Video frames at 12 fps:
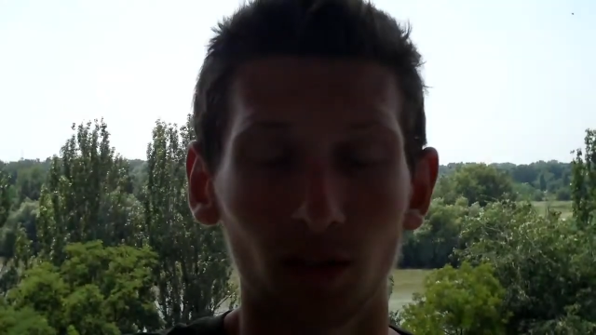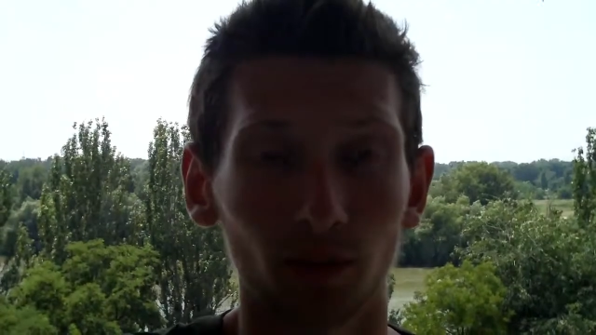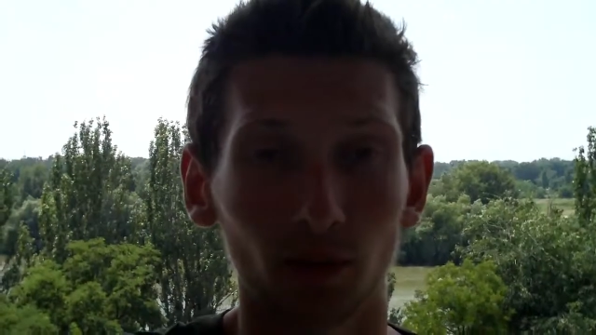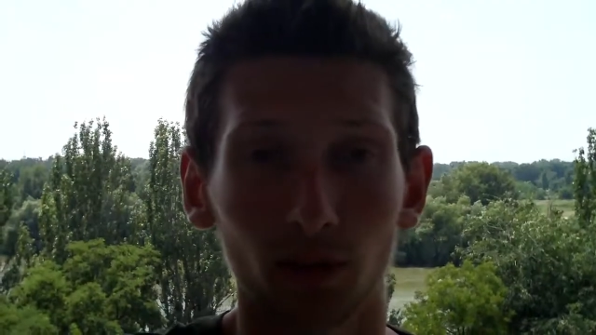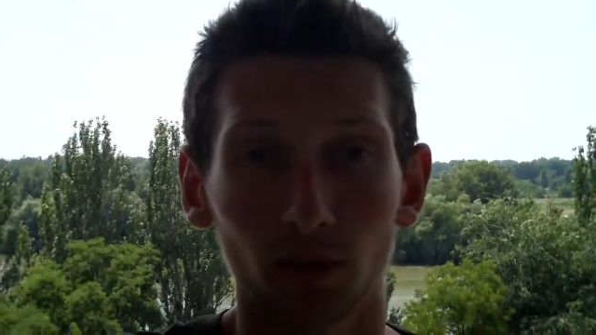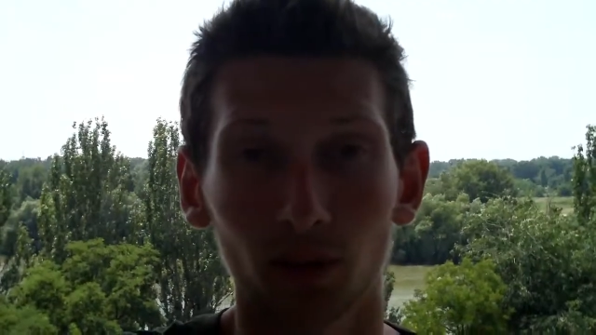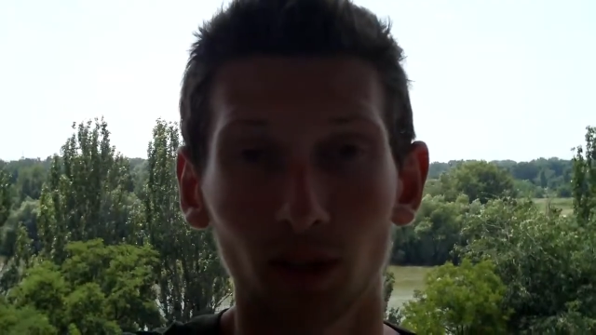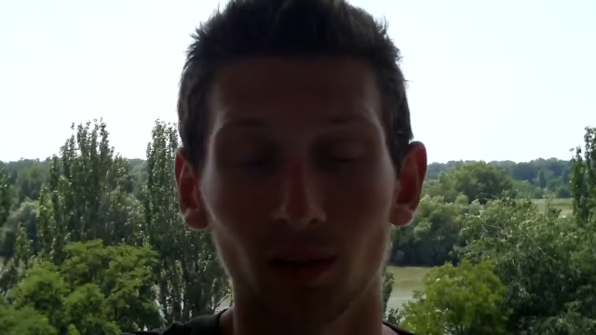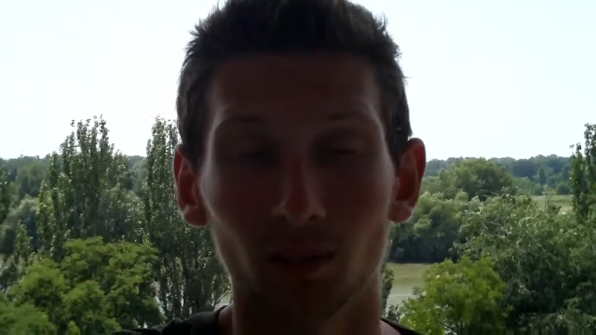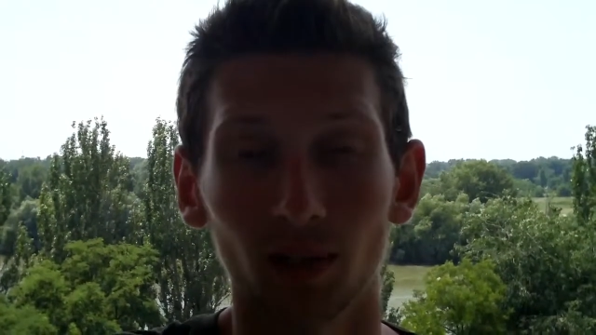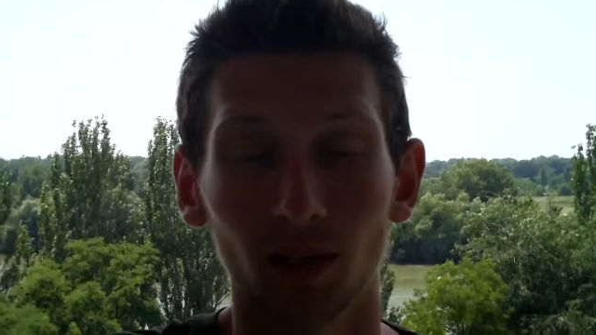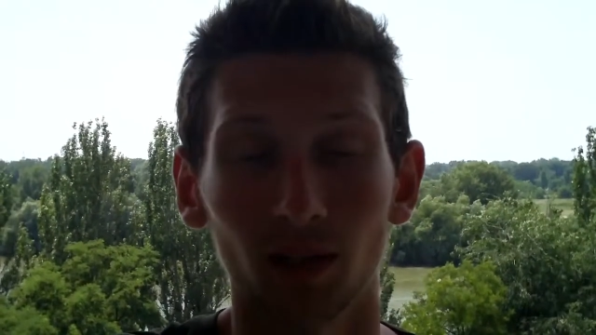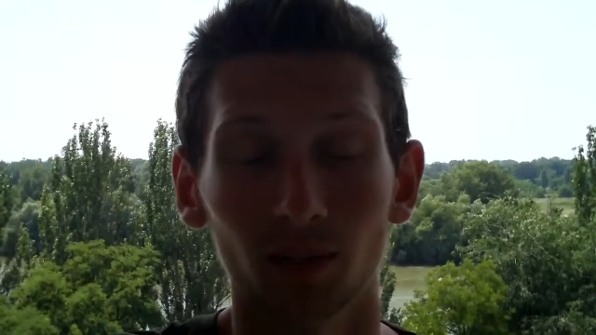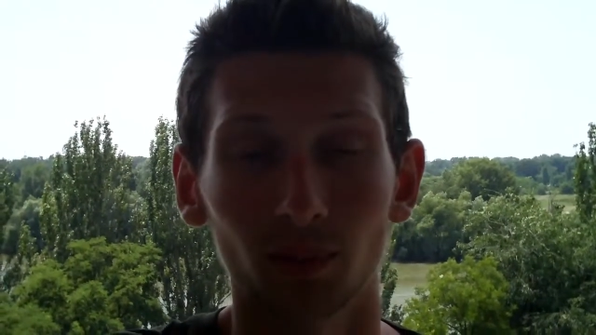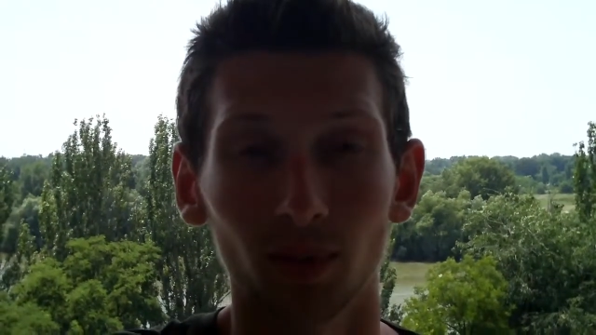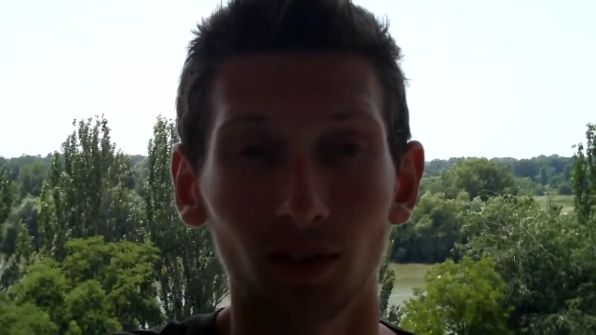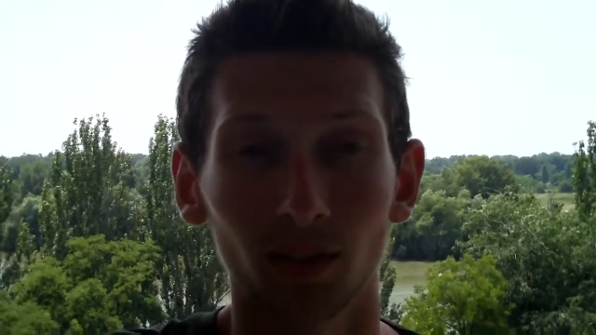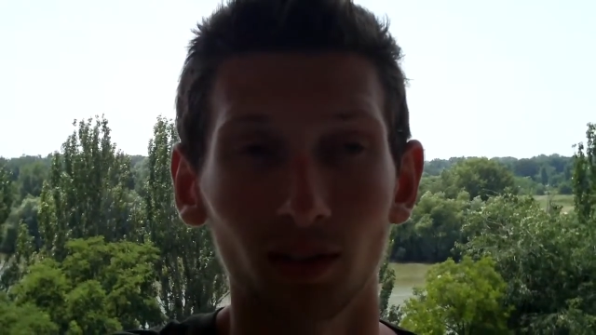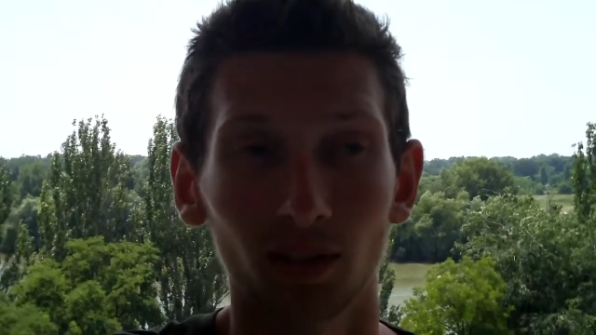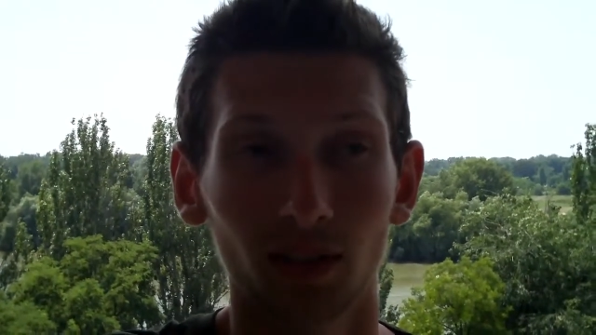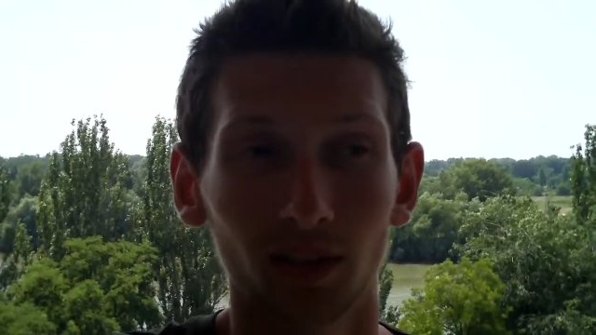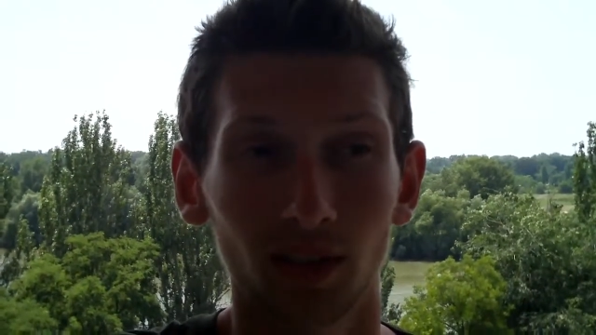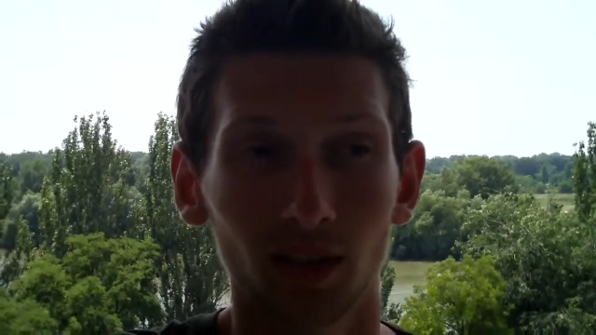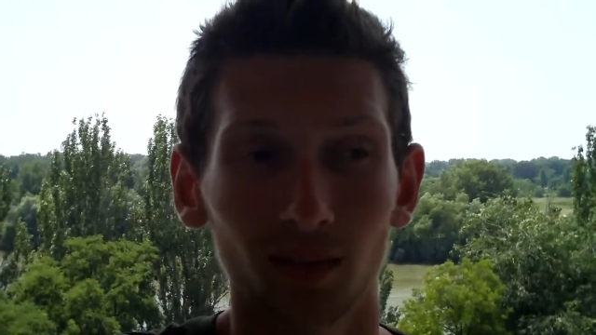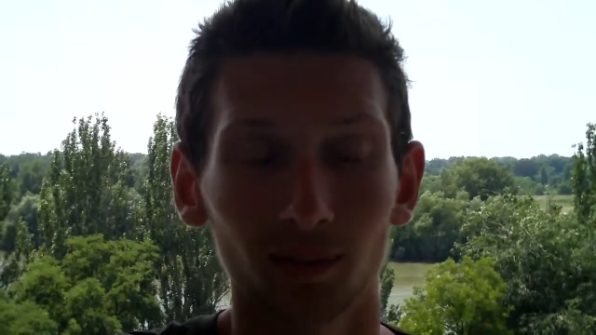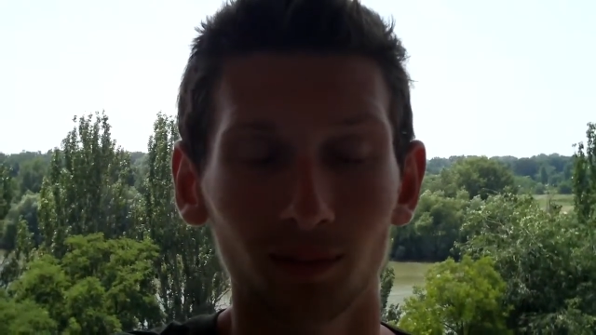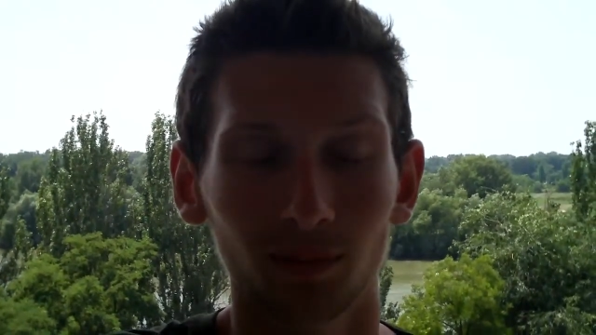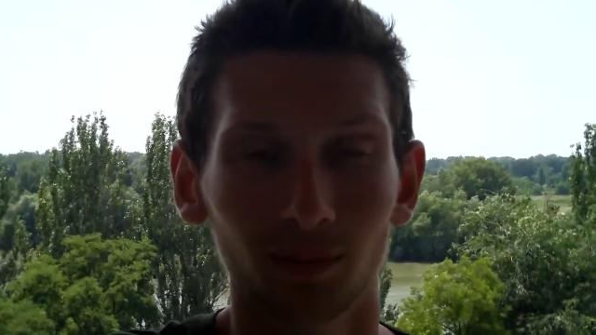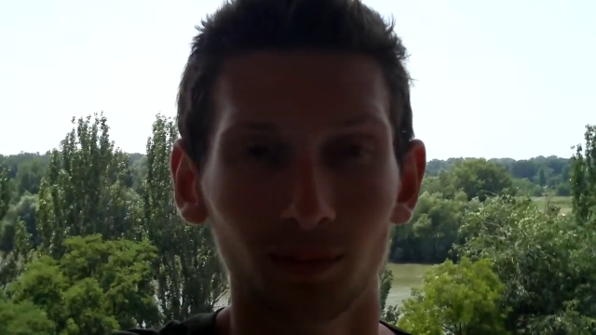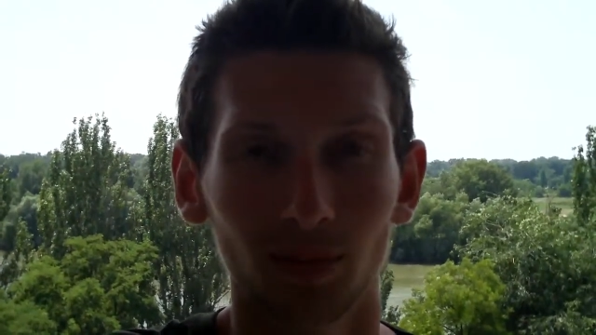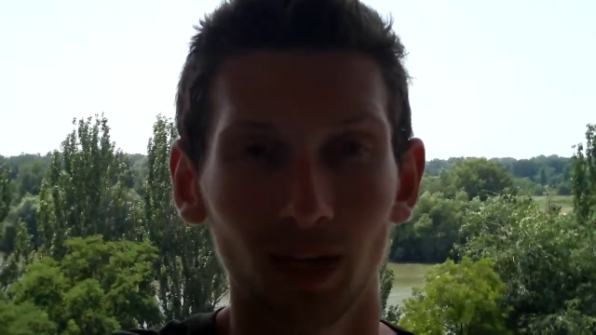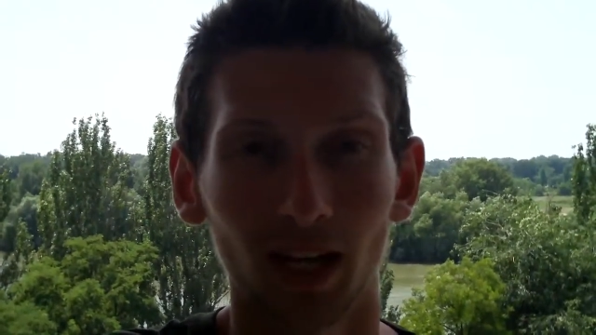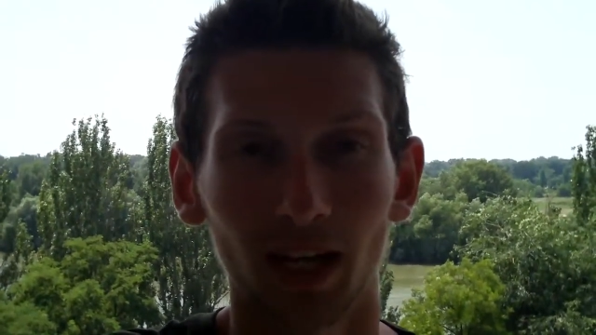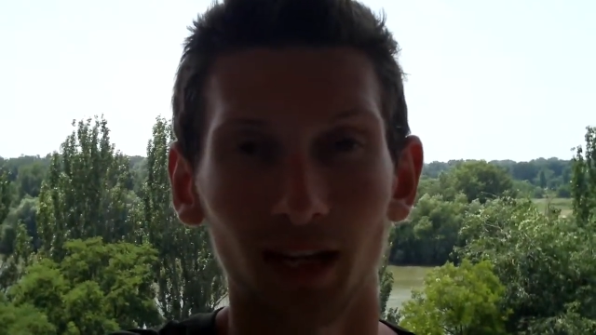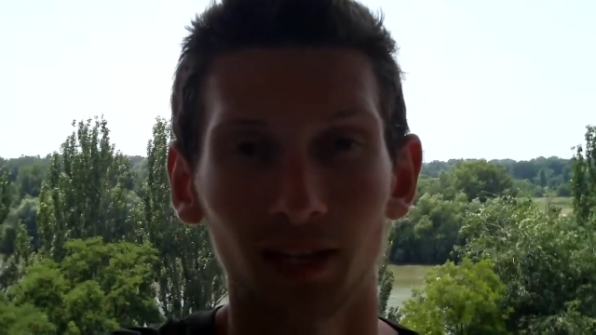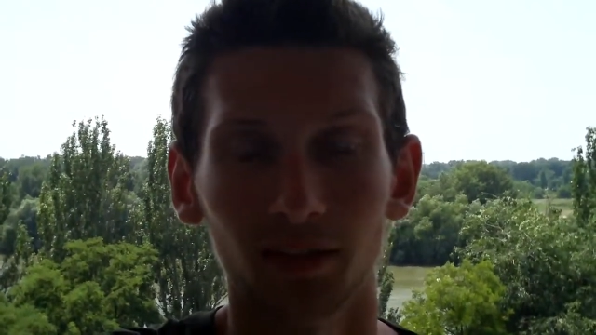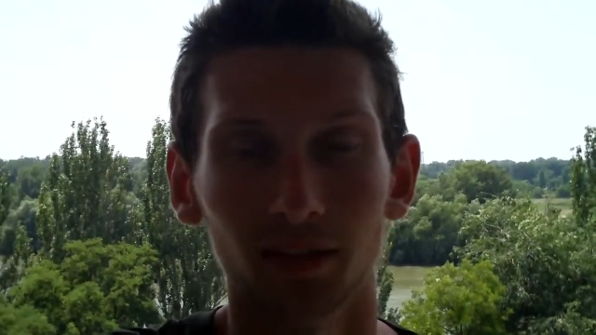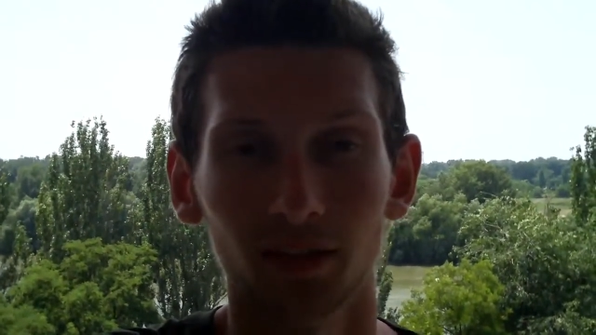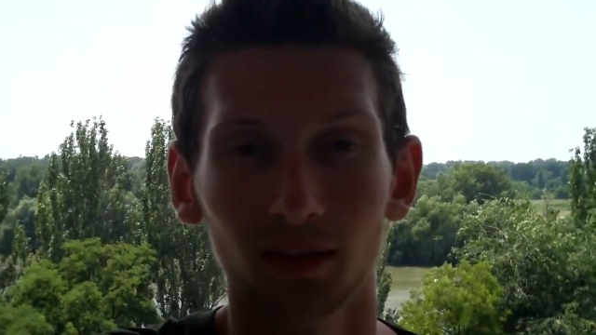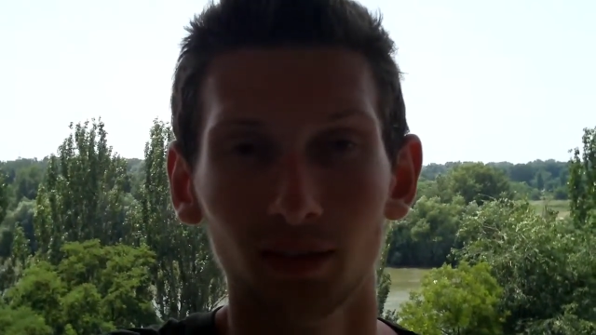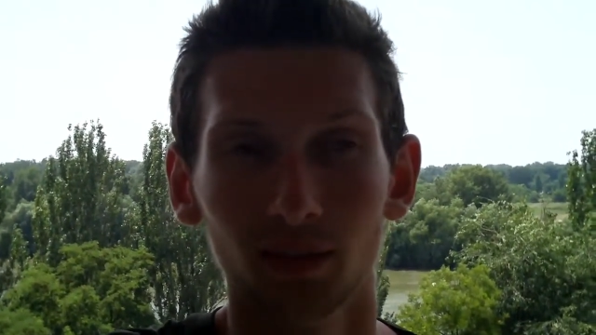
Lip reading: hard to find a hotel in Bender. And